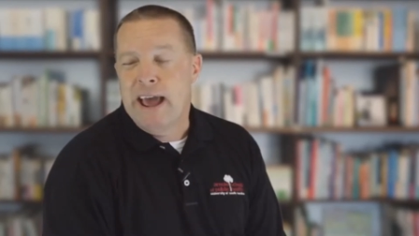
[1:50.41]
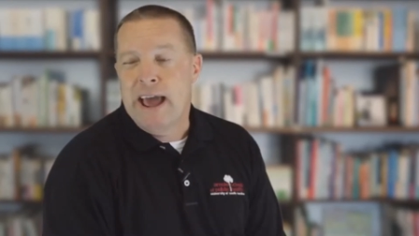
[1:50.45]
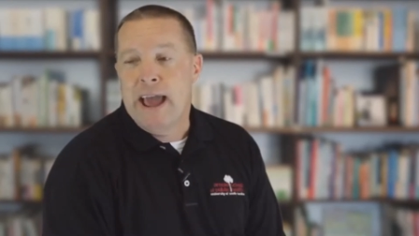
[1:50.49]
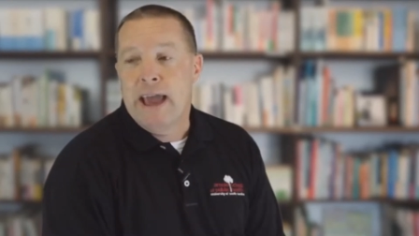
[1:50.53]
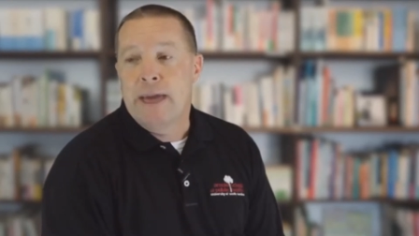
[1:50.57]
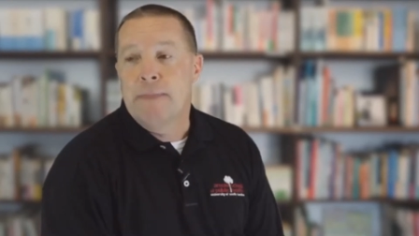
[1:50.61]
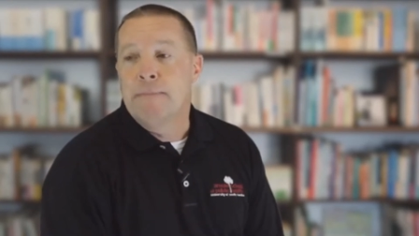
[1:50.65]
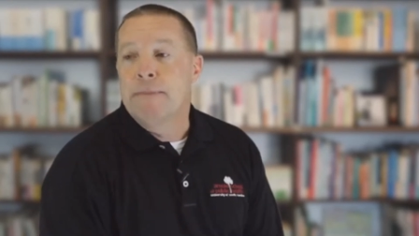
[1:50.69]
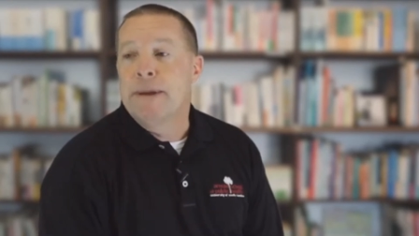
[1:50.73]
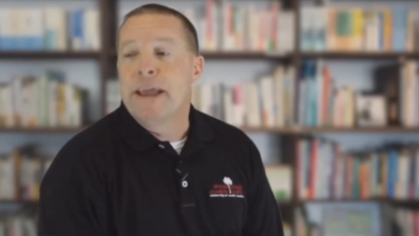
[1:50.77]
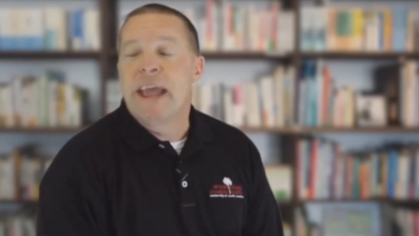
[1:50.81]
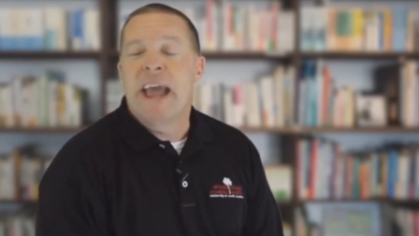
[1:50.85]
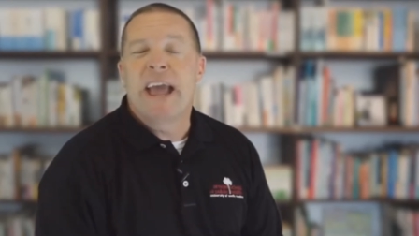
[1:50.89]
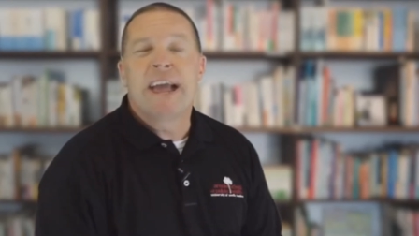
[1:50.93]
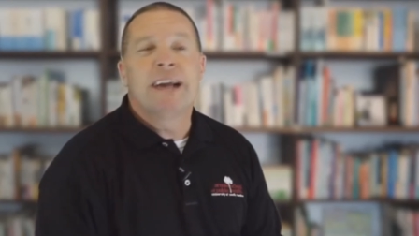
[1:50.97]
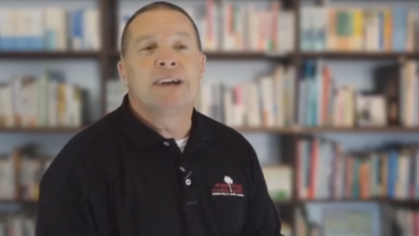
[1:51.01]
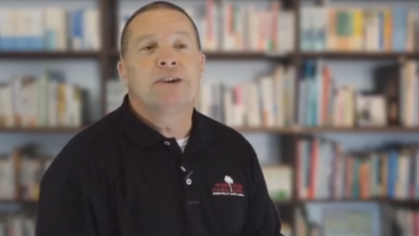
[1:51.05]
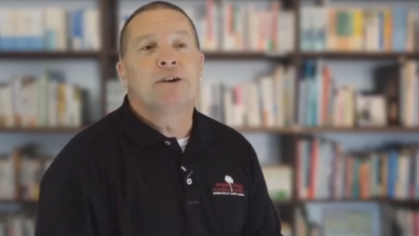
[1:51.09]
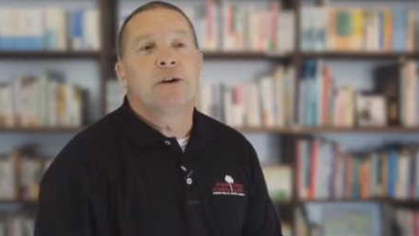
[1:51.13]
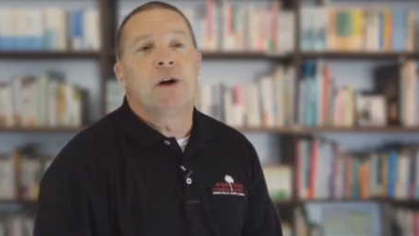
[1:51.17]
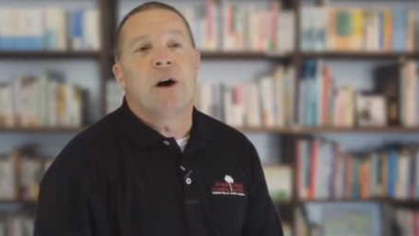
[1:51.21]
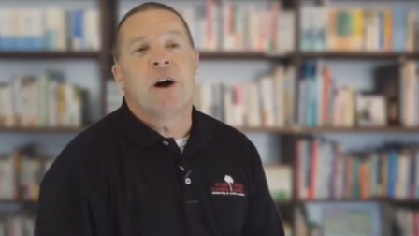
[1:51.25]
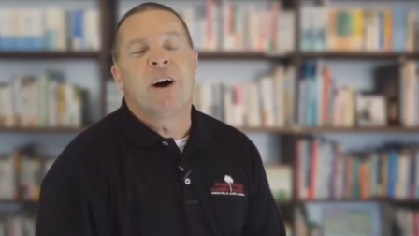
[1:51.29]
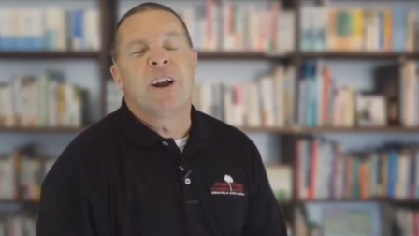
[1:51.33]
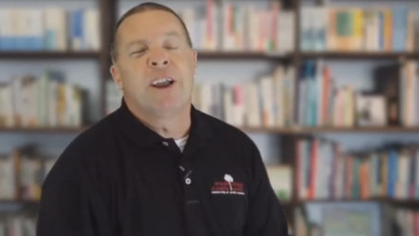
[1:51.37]
and
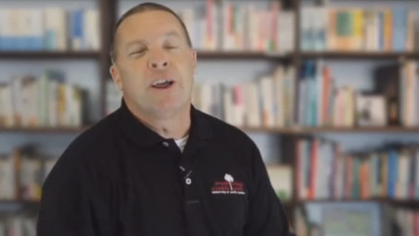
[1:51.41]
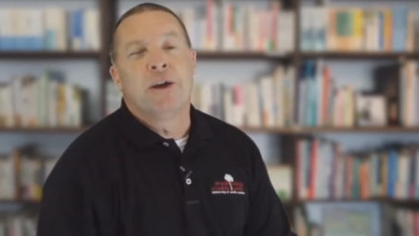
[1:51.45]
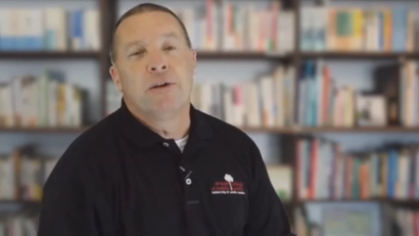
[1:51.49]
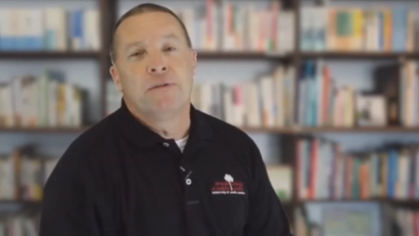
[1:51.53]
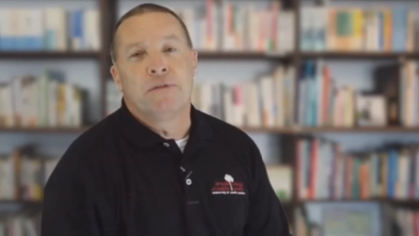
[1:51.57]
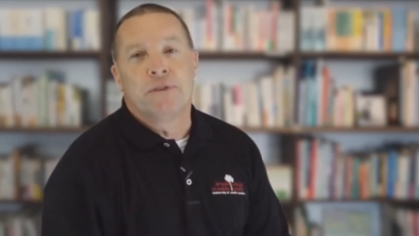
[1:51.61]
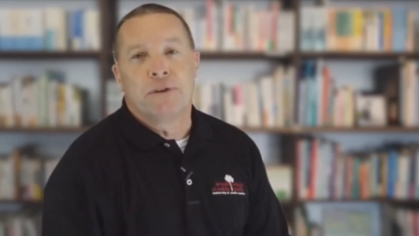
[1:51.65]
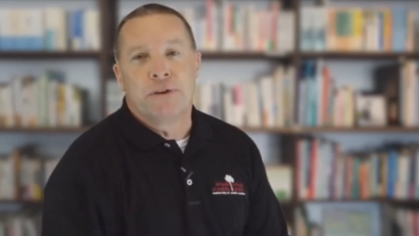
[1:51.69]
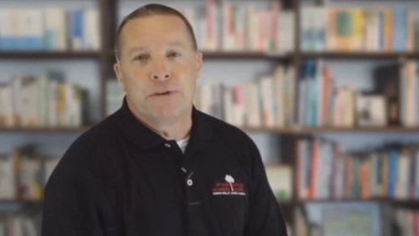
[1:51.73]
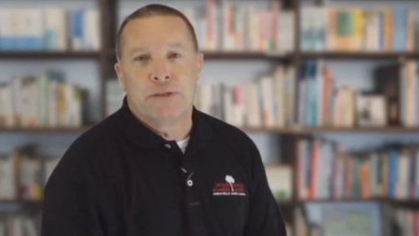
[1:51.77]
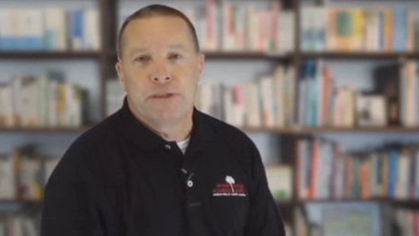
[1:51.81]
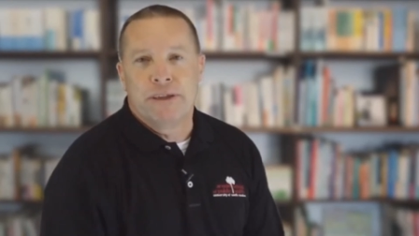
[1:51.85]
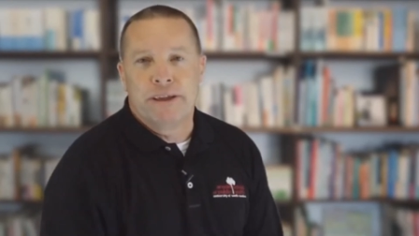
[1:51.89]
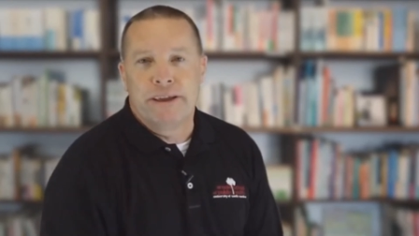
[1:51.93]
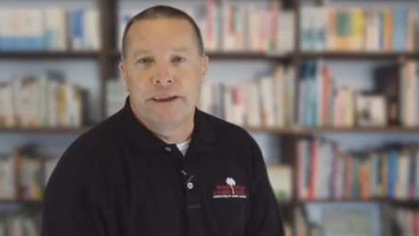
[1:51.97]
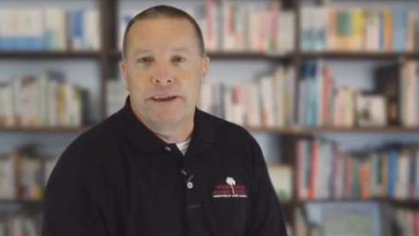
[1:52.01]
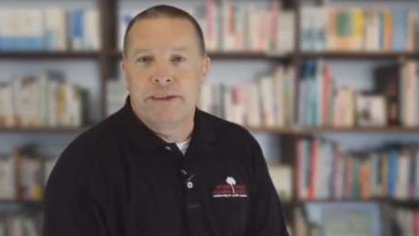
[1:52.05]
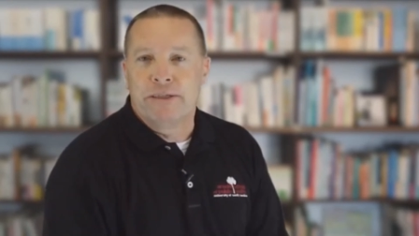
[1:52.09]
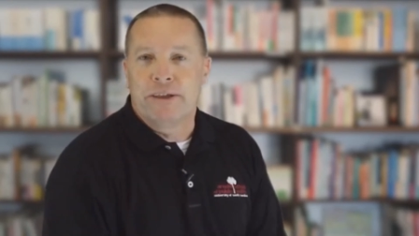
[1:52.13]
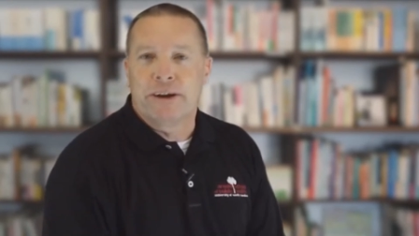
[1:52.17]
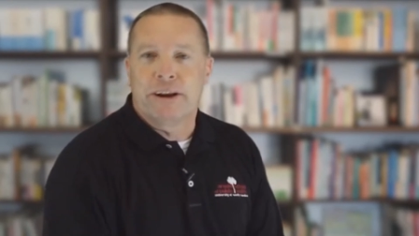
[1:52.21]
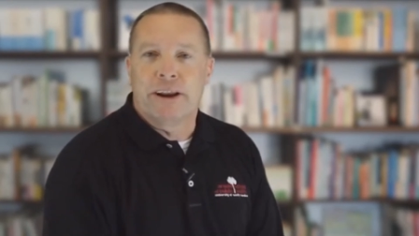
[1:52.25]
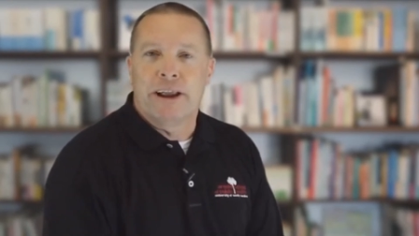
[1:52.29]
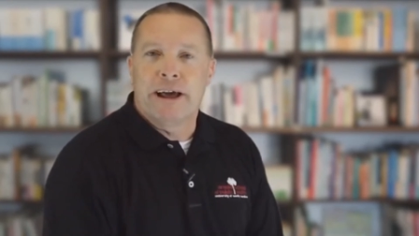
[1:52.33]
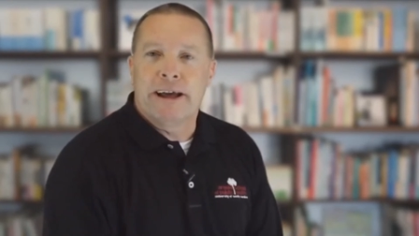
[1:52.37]
meander all over the,
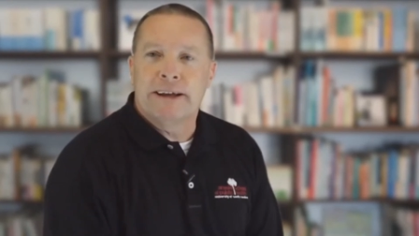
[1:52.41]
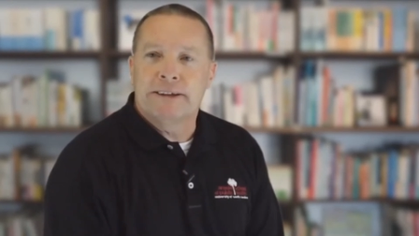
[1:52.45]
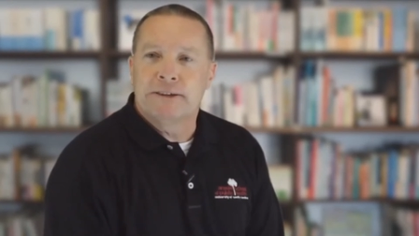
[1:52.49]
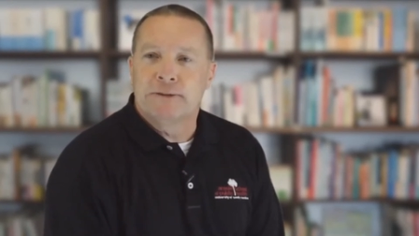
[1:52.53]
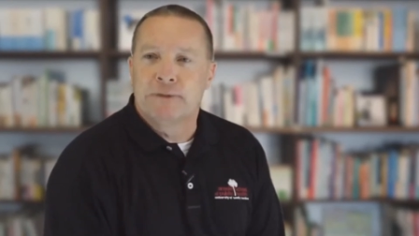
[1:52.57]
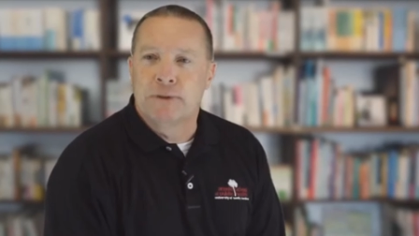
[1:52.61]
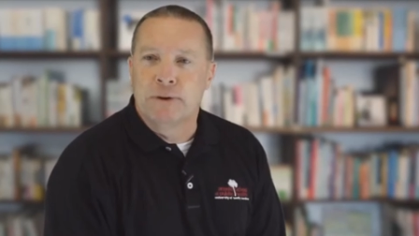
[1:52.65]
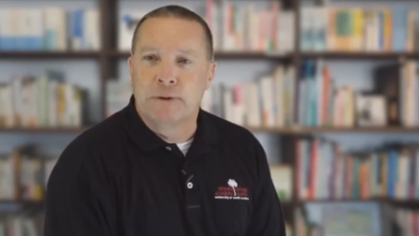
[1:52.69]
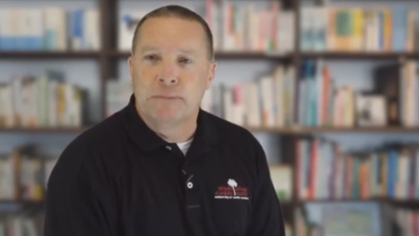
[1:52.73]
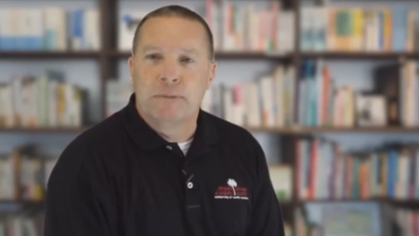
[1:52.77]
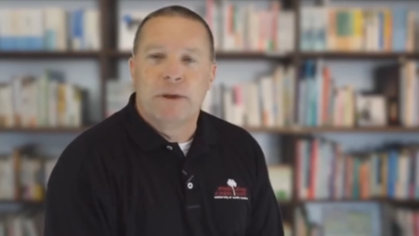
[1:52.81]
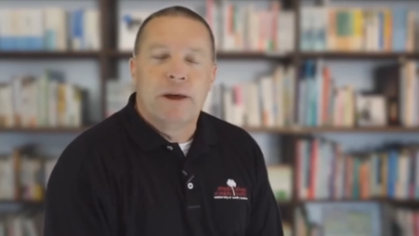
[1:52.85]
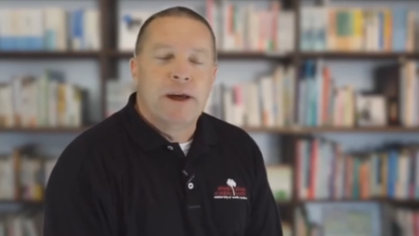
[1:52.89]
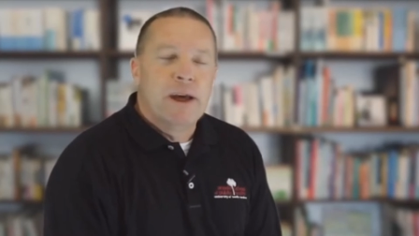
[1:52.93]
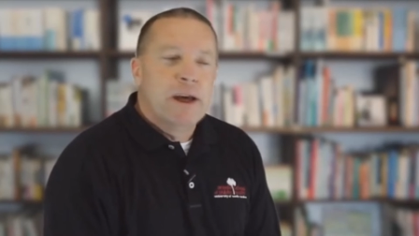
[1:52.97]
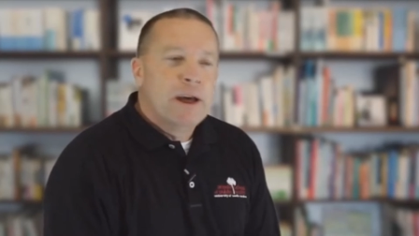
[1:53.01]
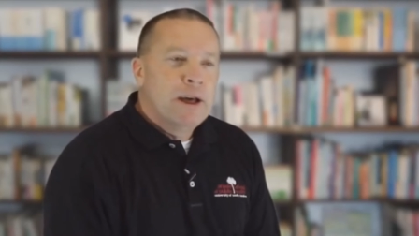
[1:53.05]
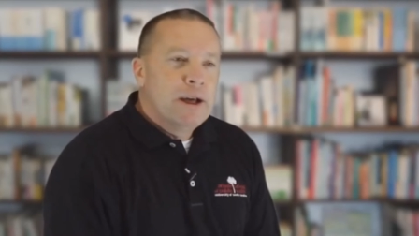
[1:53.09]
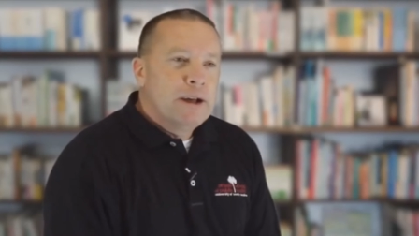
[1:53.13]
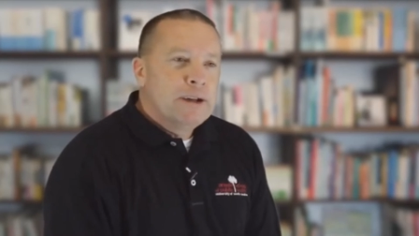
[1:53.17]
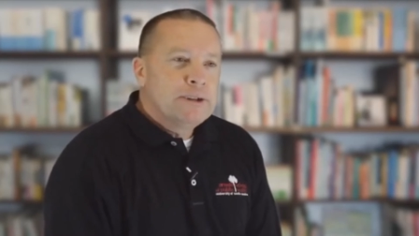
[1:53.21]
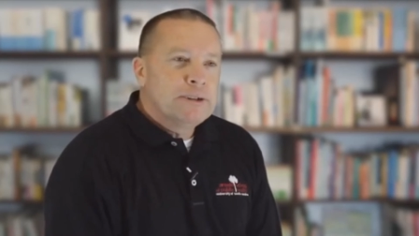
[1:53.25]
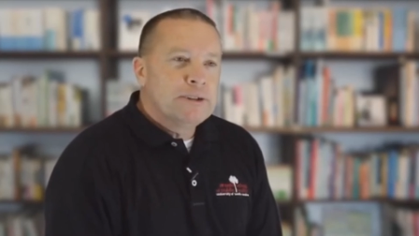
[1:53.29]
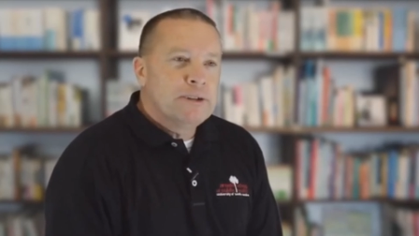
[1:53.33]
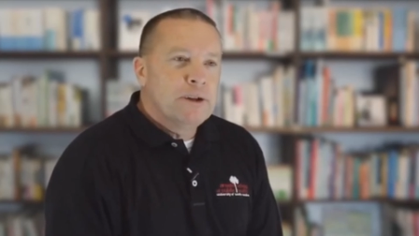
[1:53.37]
the classroom.
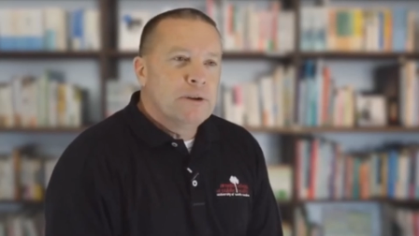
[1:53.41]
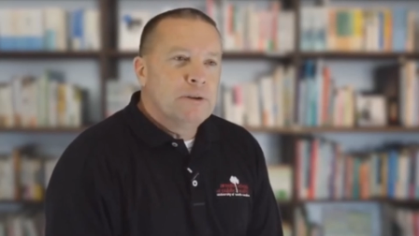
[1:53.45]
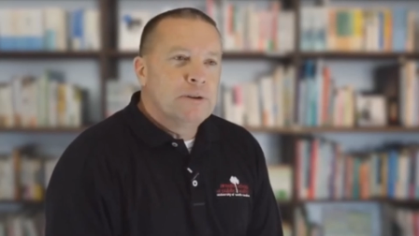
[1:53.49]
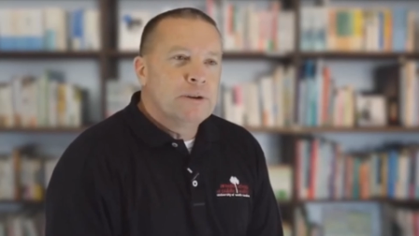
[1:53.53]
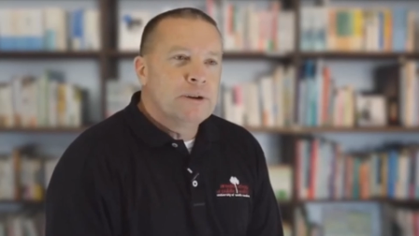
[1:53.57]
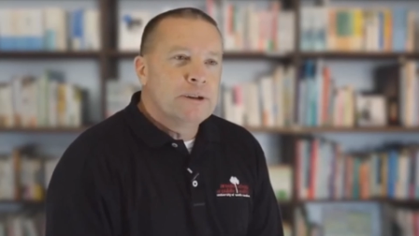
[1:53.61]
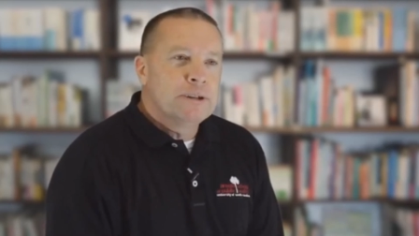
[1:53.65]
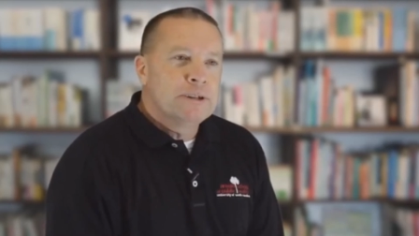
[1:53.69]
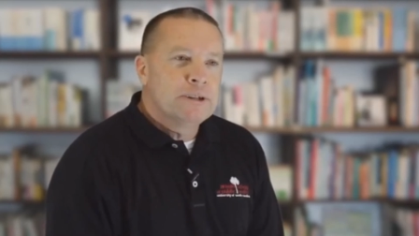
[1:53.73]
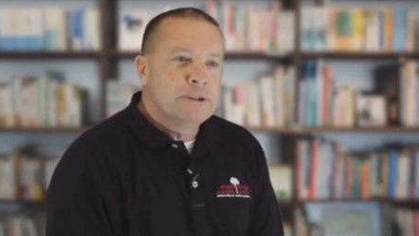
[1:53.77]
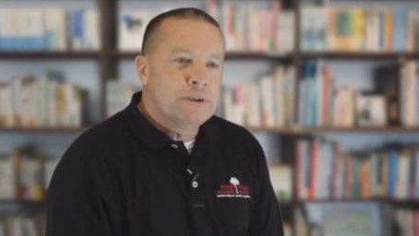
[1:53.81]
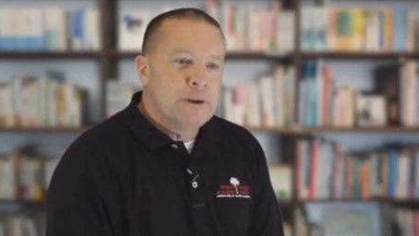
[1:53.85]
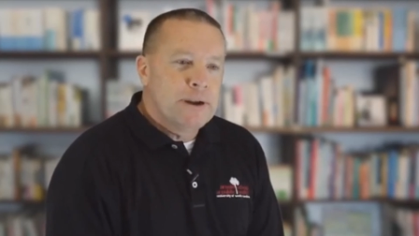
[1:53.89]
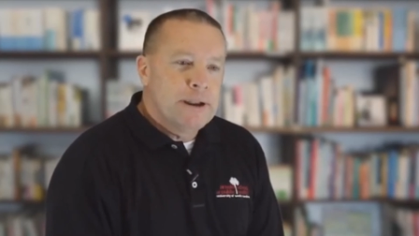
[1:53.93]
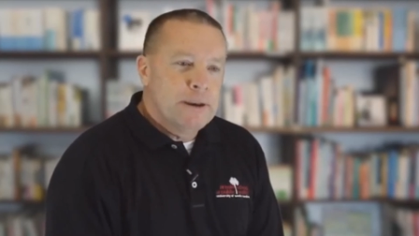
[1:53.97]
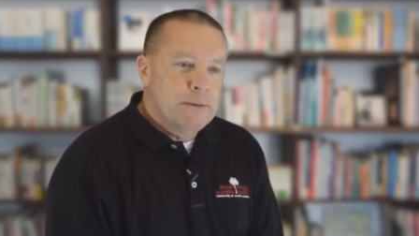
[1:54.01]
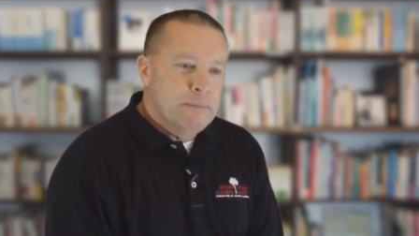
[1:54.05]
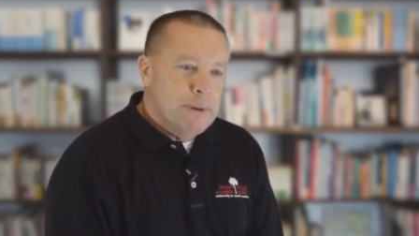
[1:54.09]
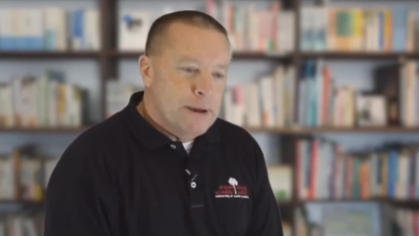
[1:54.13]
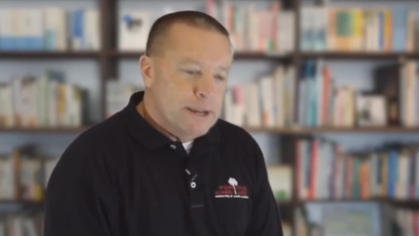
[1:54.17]
So to constrain